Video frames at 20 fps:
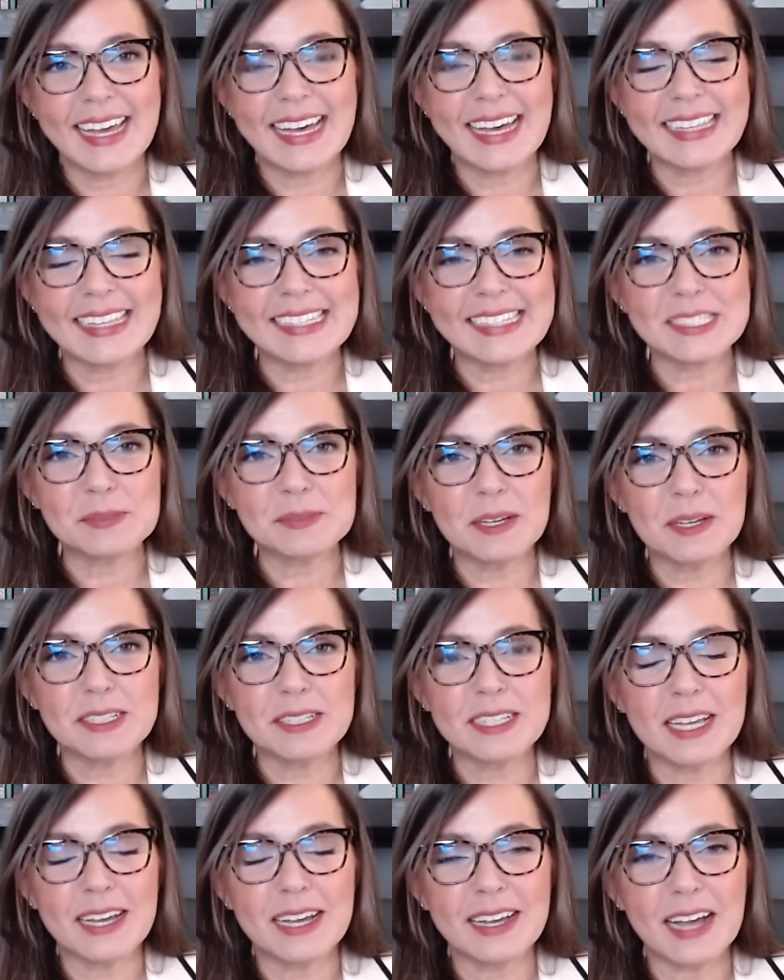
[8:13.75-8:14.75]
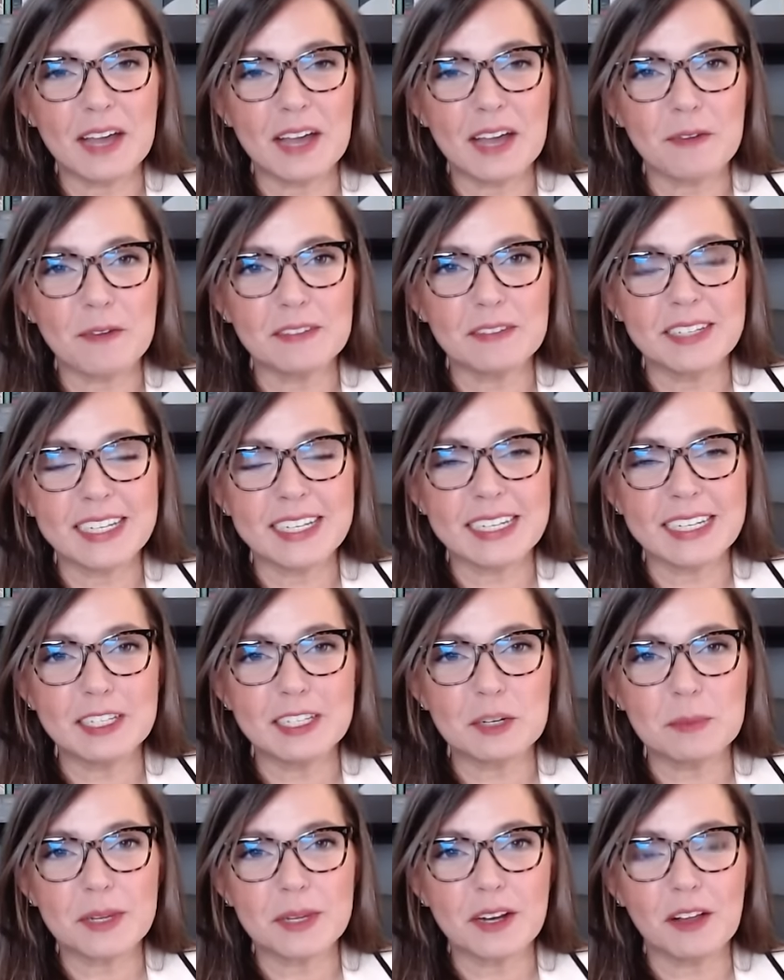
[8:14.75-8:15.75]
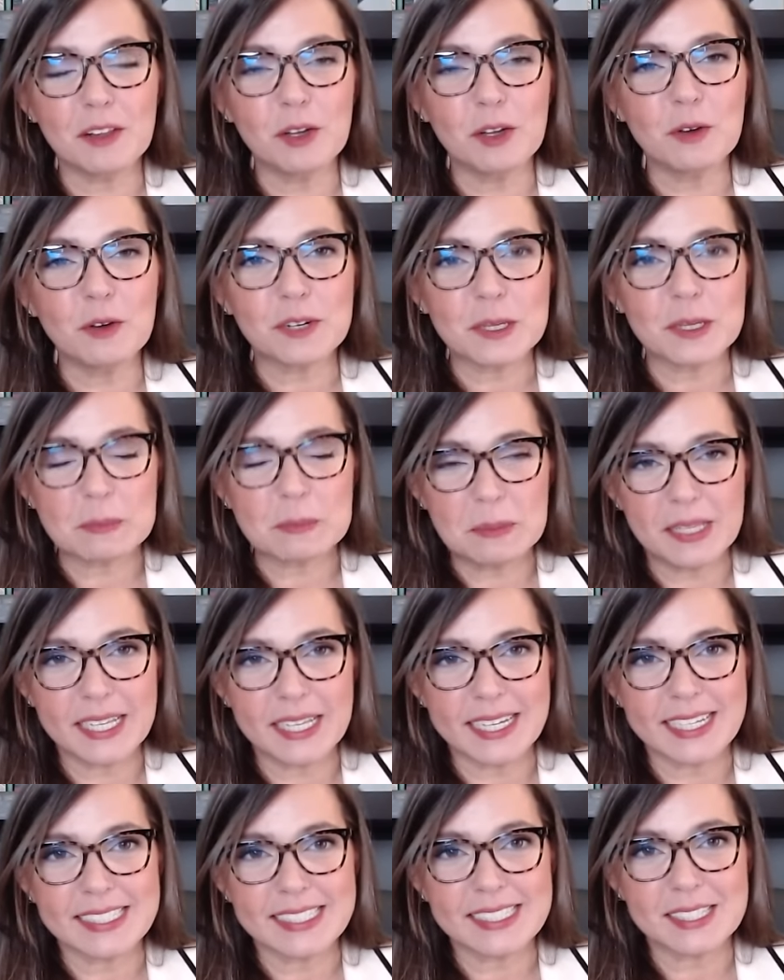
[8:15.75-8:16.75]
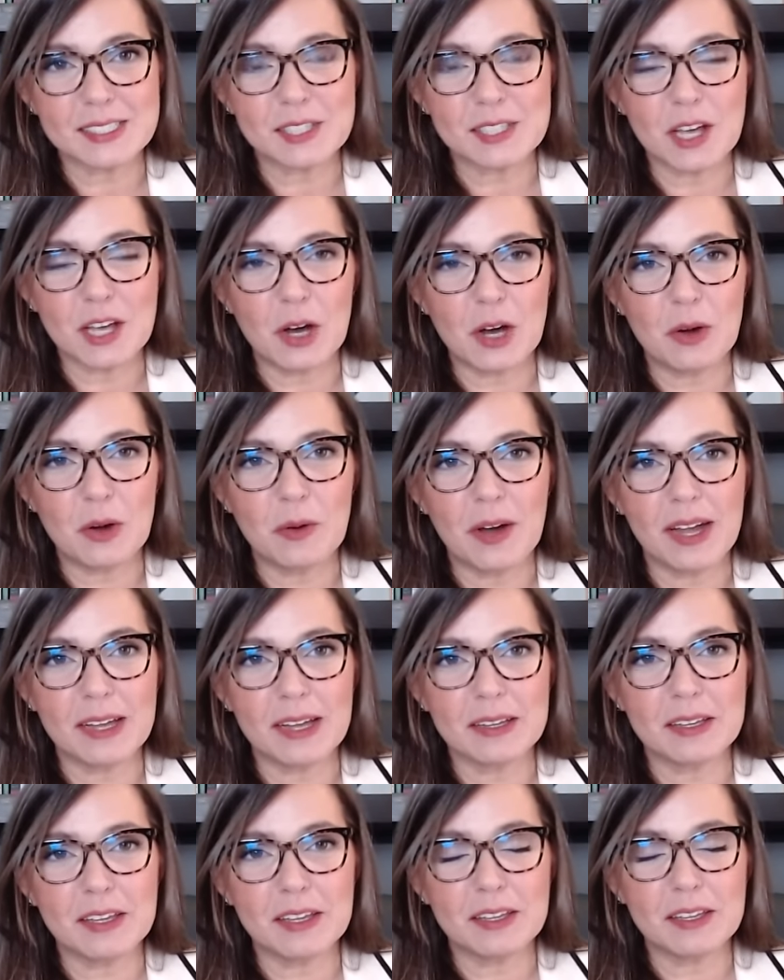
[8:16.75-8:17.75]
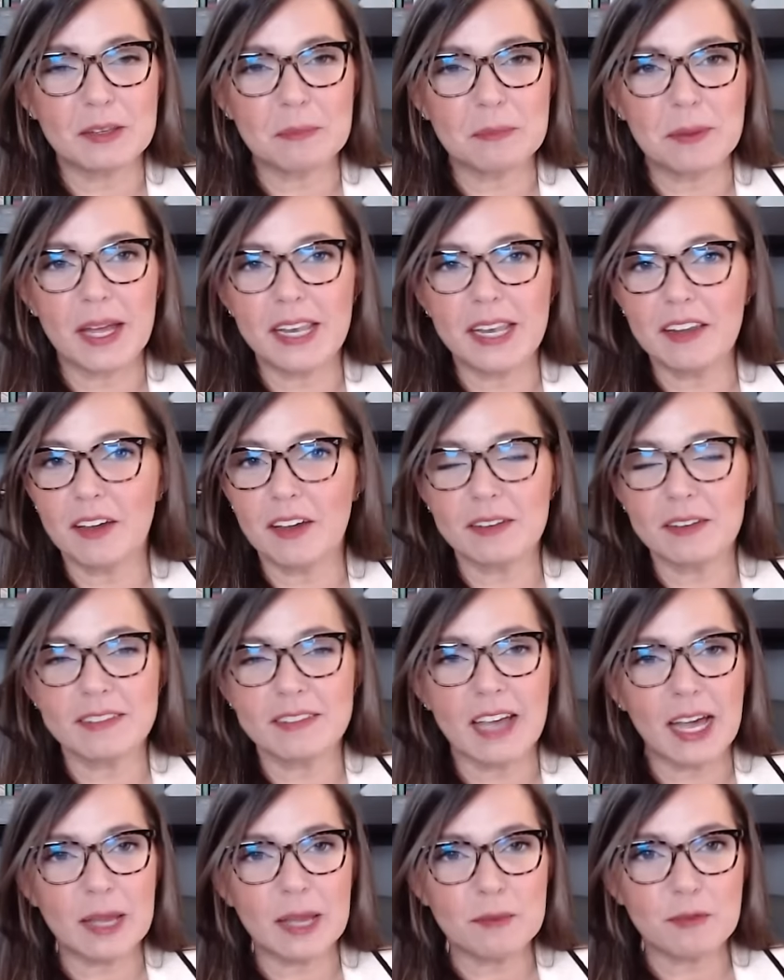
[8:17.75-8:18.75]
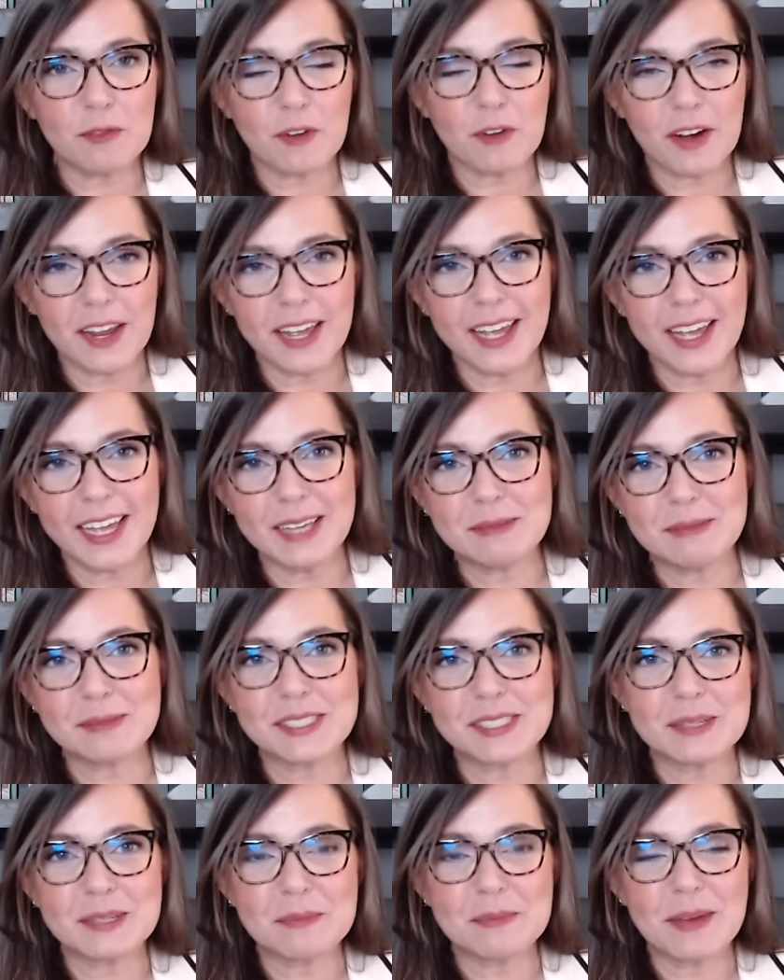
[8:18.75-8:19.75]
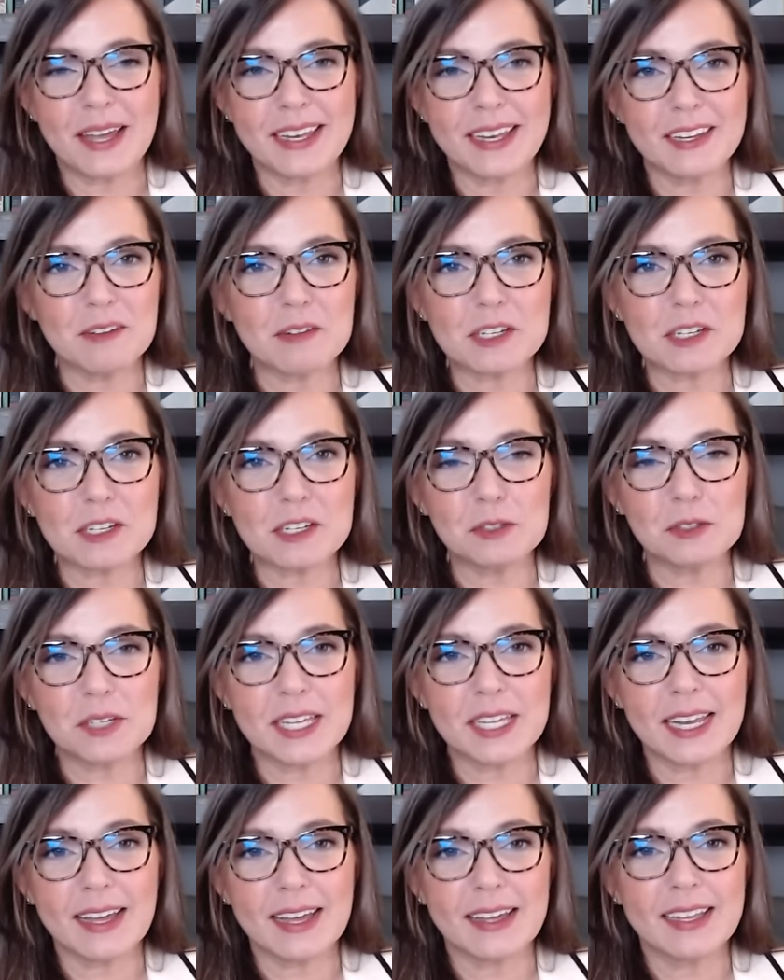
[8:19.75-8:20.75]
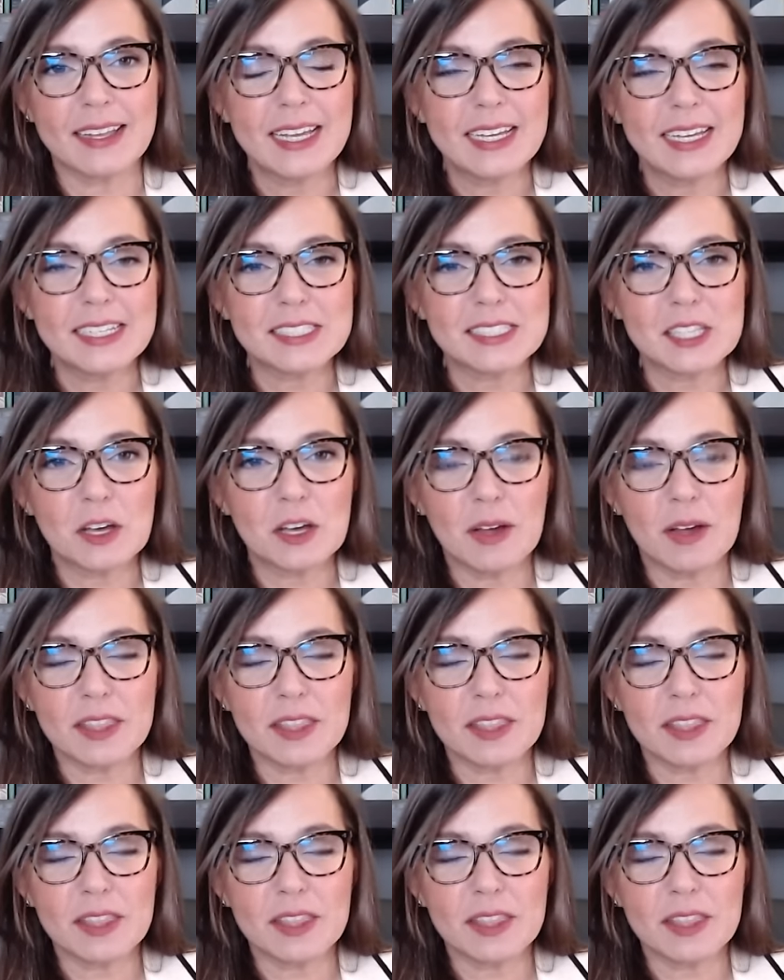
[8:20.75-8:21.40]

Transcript: Yeah, this one uh, I found it a little bit all over the place. So I depending on time frames, depending on what you're looking at. So